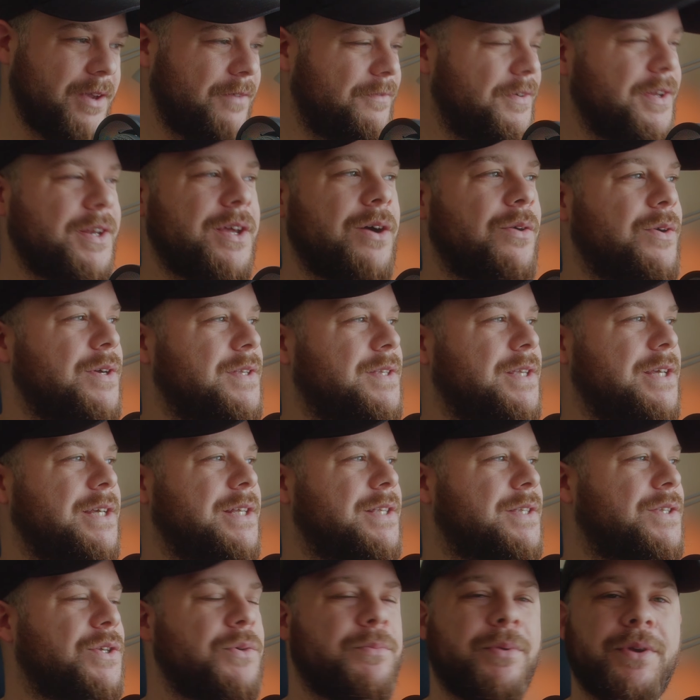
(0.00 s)
Video is,
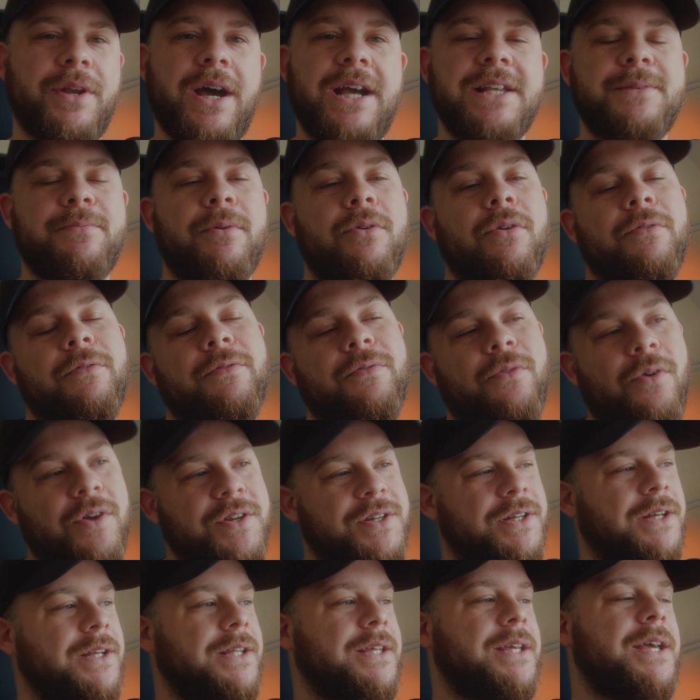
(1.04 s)
is super nice, but
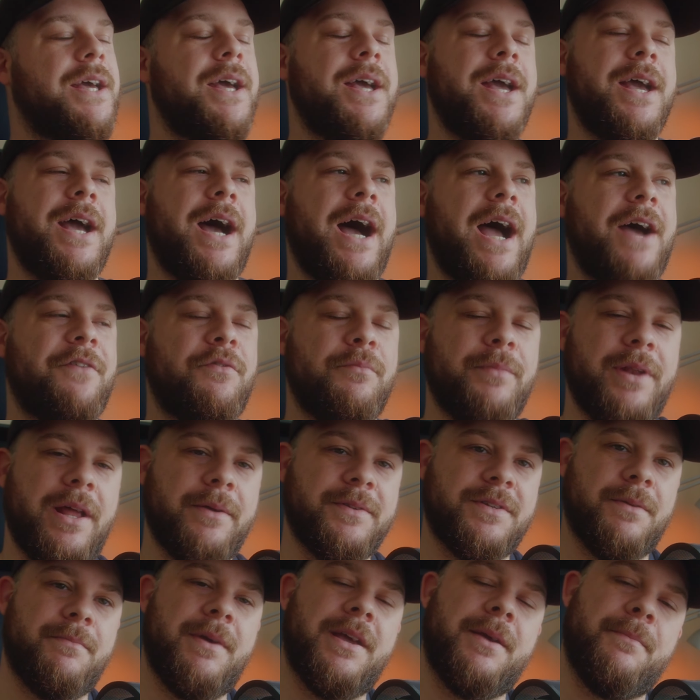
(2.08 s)
unfortunately, I haven't been
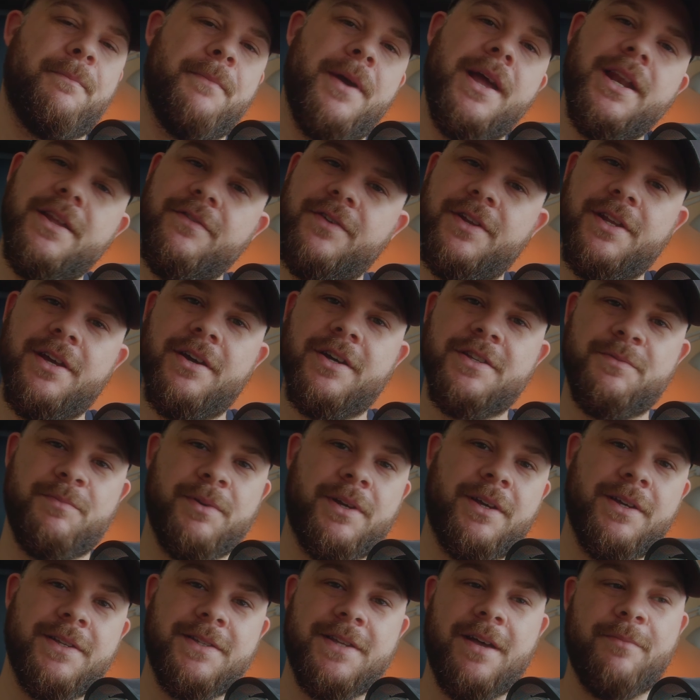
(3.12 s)
able to make many videos
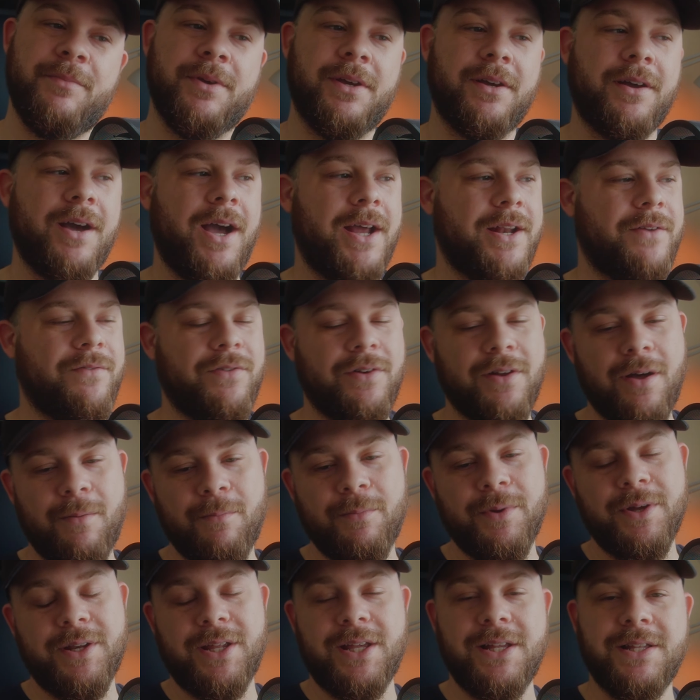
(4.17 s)
because I've been kind of
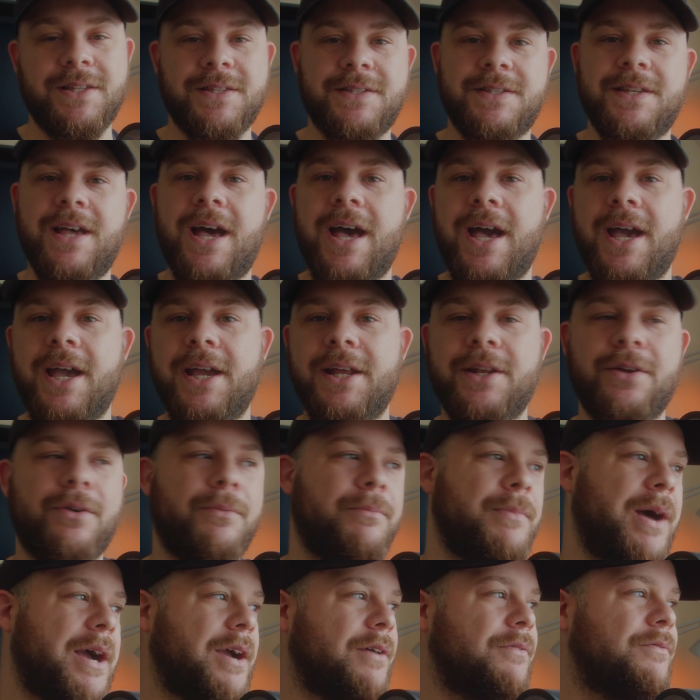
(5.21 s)
lumbered inside or
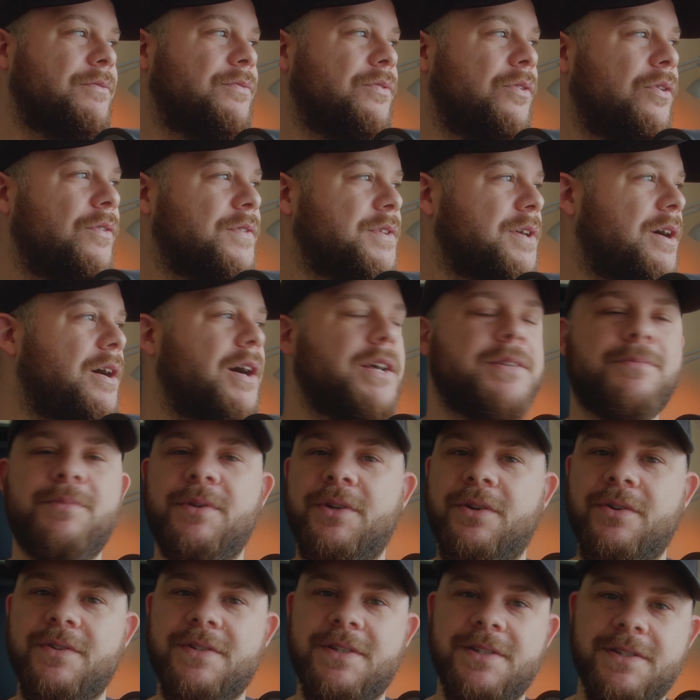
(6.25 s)
back and forth to
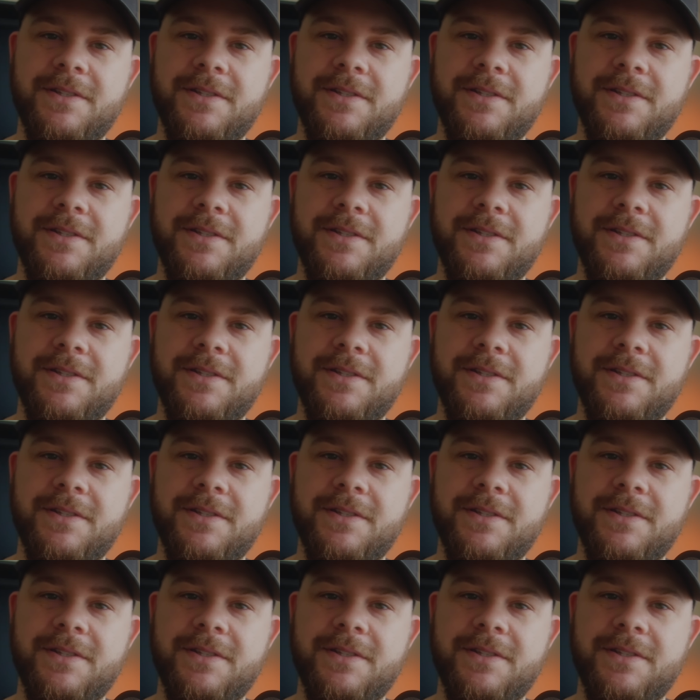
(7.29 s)
hospitals